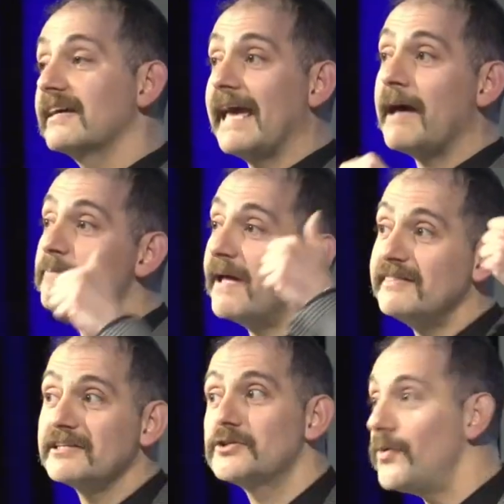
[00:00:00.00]
The
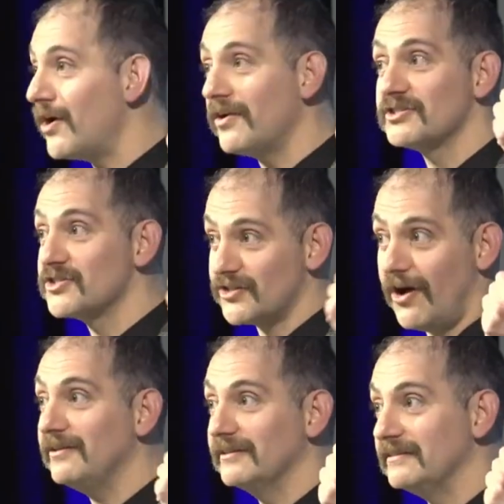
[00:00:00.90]
campaign that's going on in
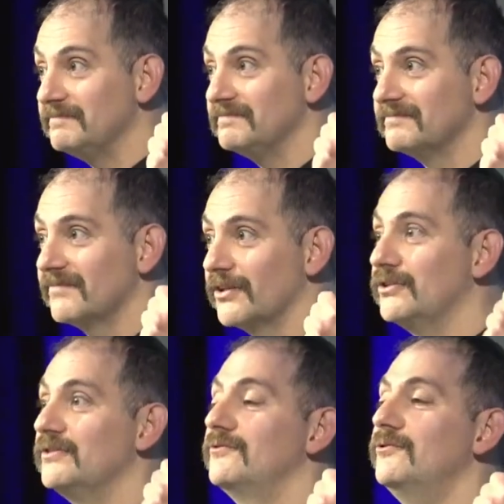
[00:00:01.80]
Scotland,
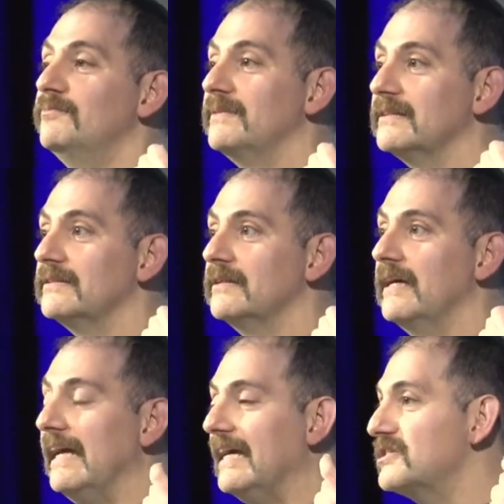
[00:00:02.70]
the Good Food Bill,
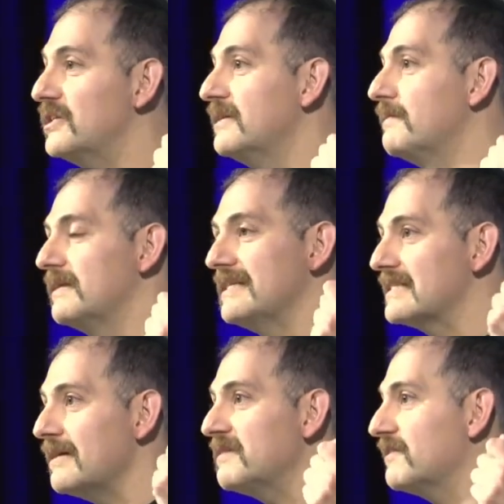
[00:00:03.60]

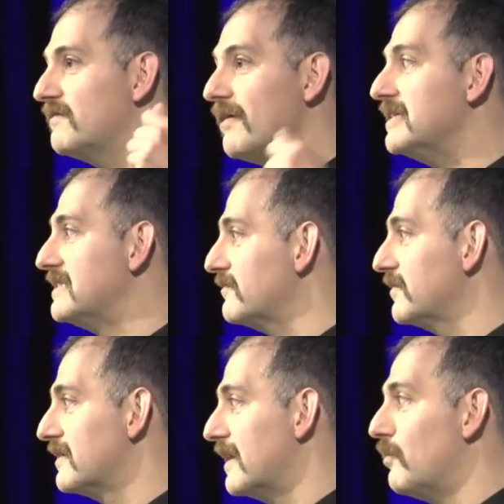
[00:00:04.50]
is something very
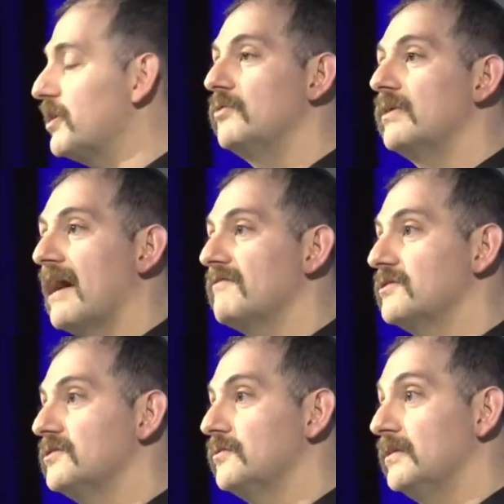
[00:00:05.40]
different than what you would
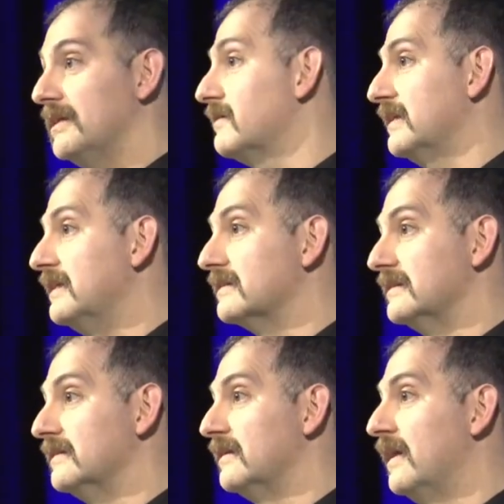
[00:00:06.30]
have to do here in
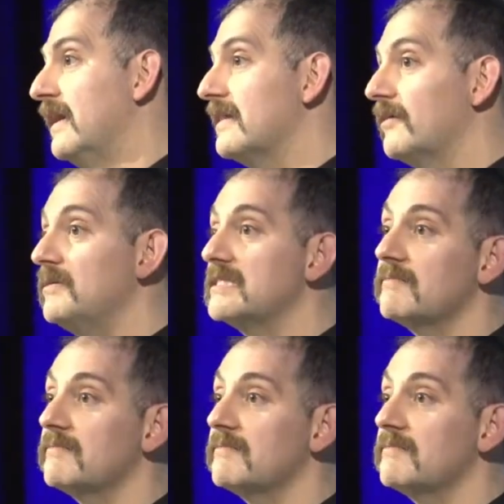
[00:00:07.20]
England. It